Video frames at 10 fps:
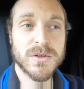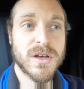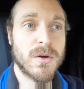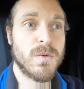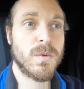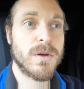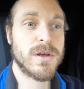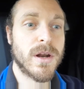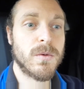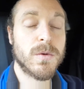So,
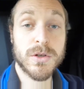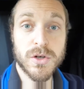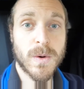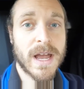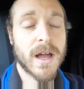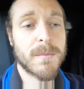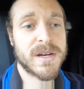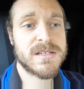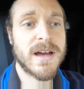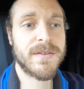you know, because you'll get
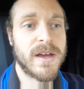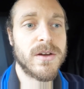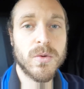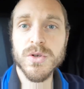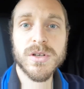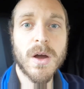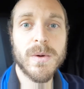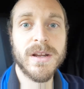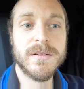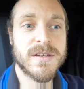companies out there who'll just go
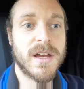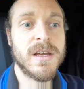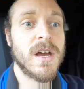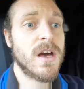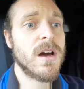in and say,